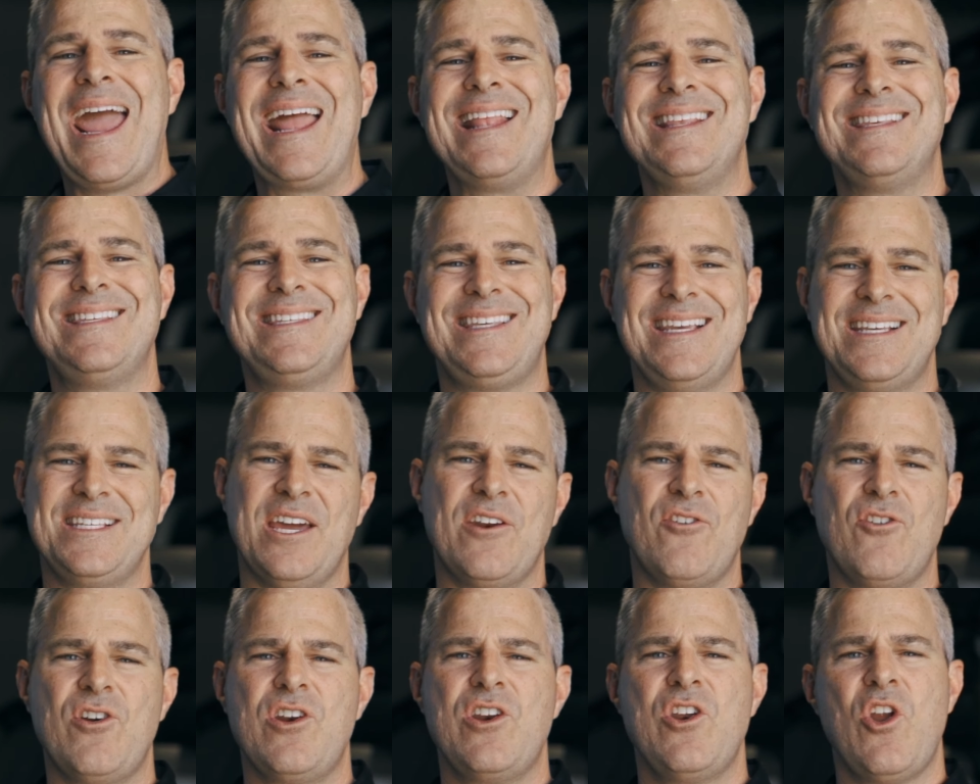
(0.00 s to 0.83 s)
and
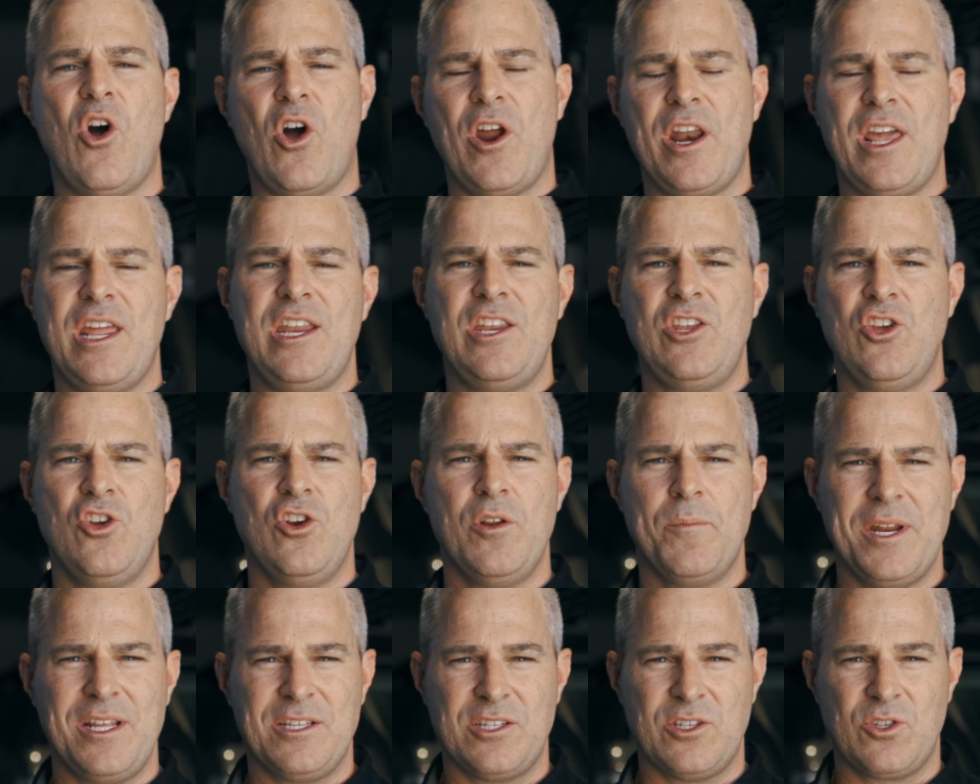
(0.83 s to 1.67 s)
619
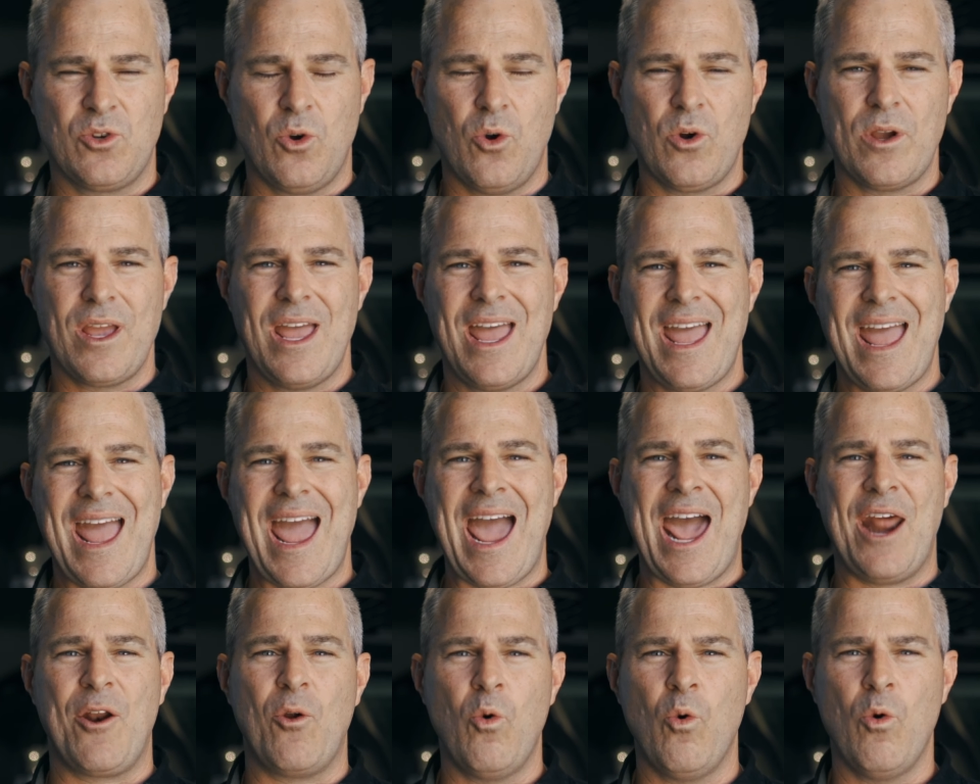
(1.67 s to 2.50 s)
newton meters of torque
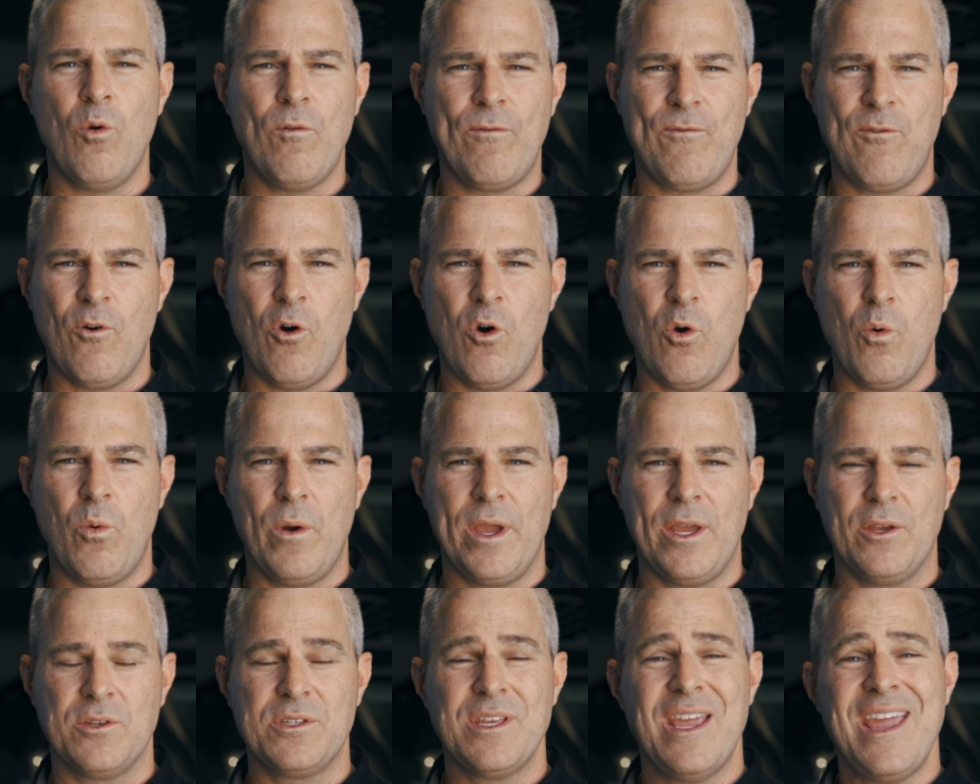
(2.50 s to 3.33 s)
at all four
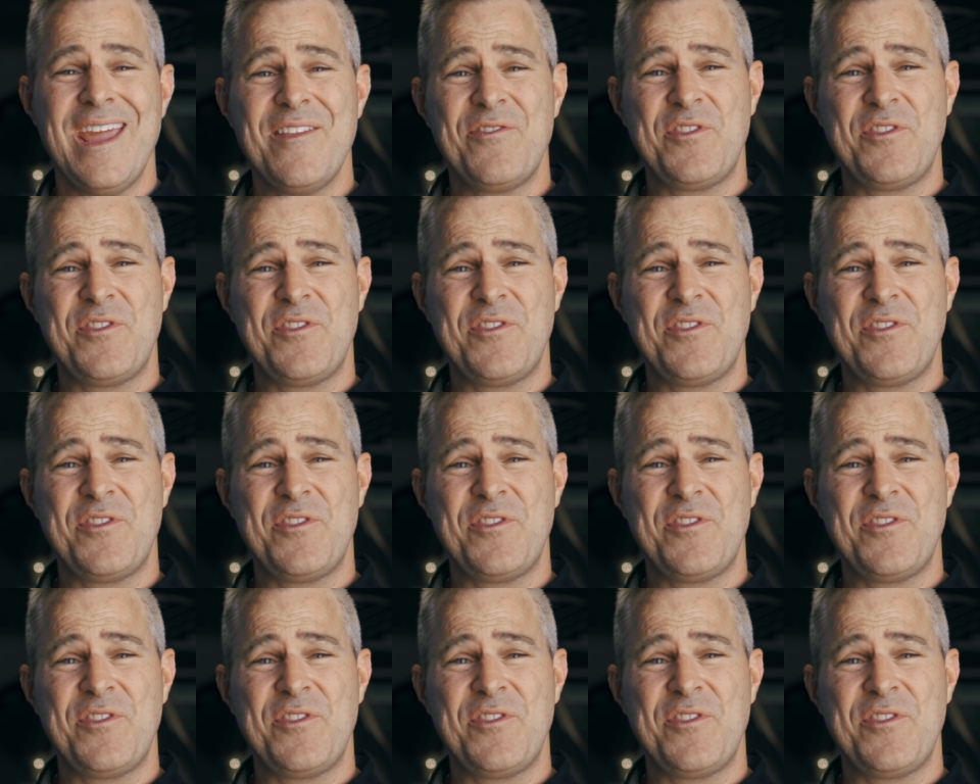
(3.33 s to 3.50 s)
wheels.